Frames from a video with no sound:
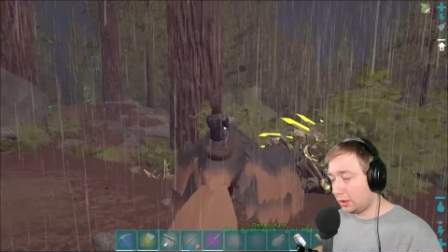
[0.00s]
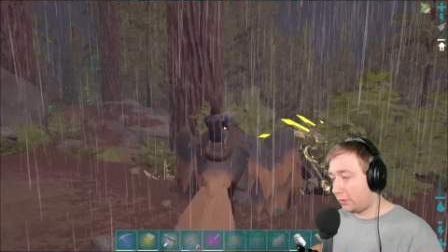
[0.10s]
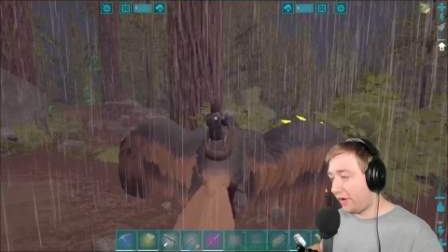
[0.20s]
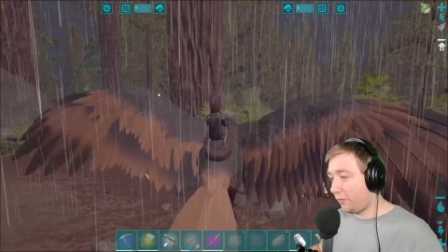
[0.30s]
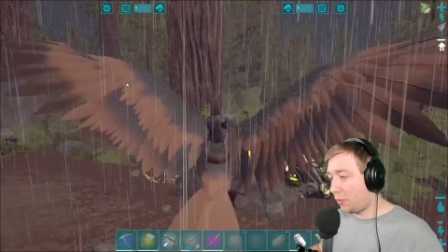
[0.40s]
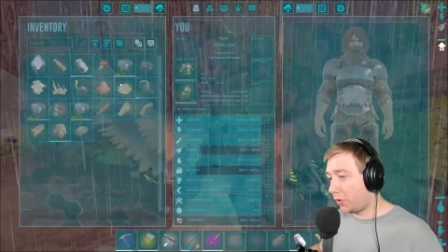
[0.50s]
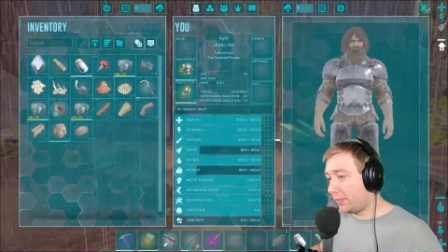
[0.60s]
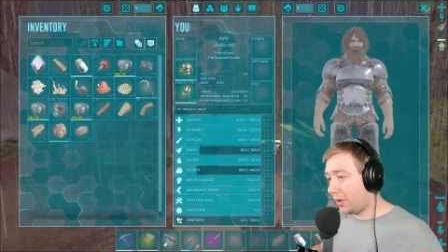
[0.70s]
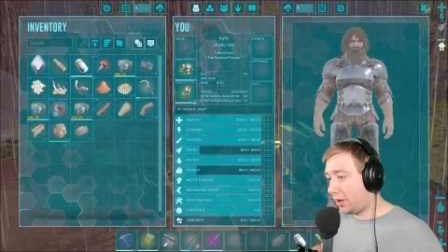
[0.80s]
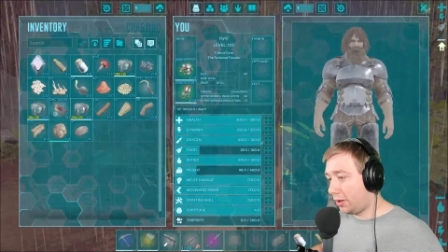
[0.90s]
Do I have a
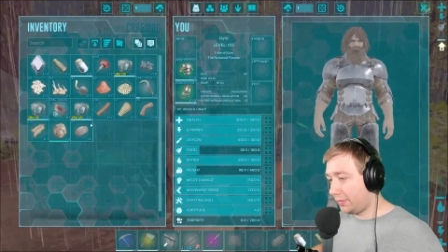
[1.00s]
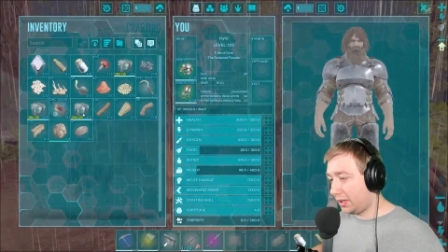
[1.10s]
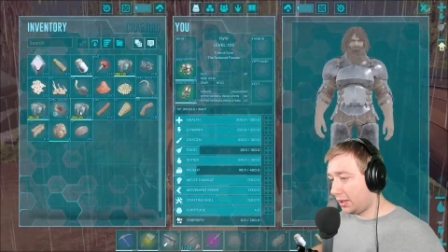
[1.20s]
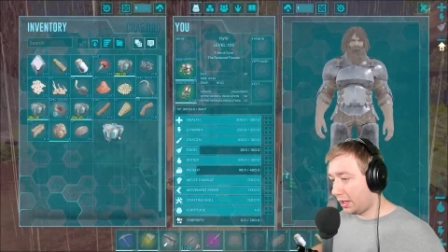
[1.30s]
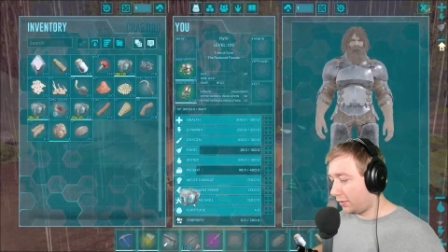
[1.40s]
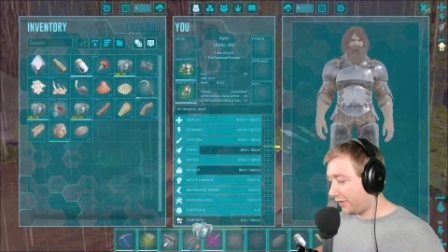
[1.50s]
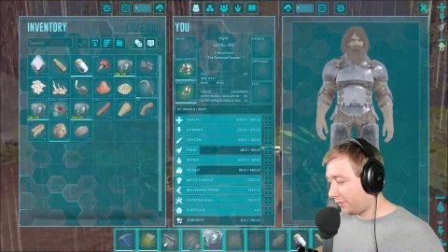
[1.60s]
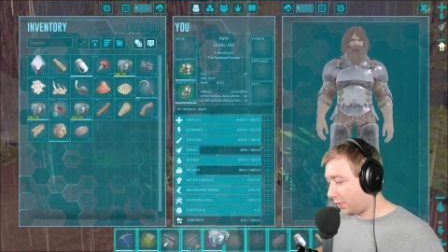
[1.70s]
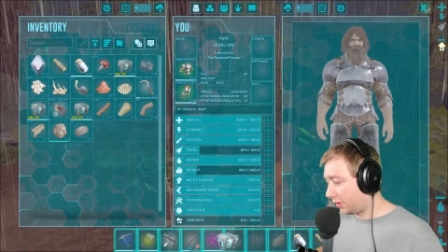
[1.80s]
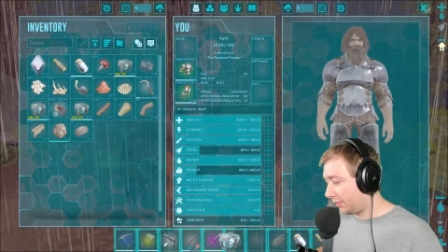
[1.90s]
Pokeball on me? I do have
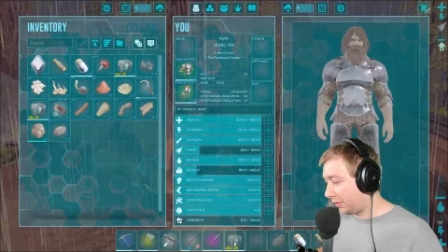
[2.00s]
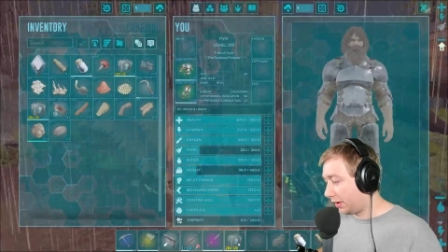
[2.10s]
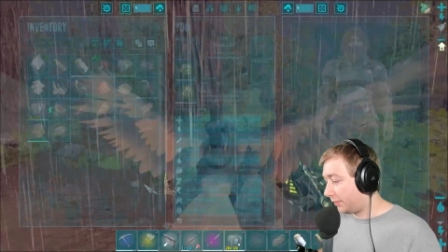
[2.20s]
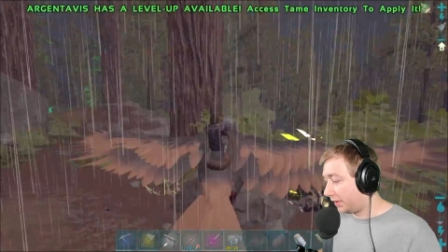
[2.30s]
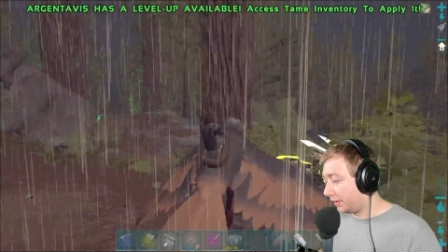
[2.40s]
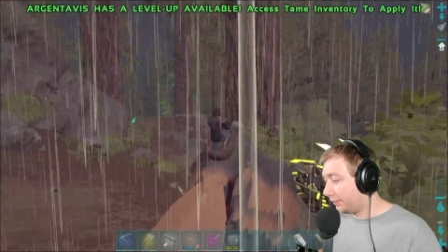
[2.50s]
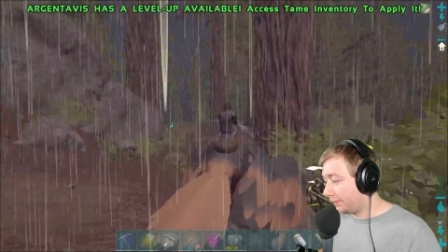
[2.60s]
a Pokeball on me.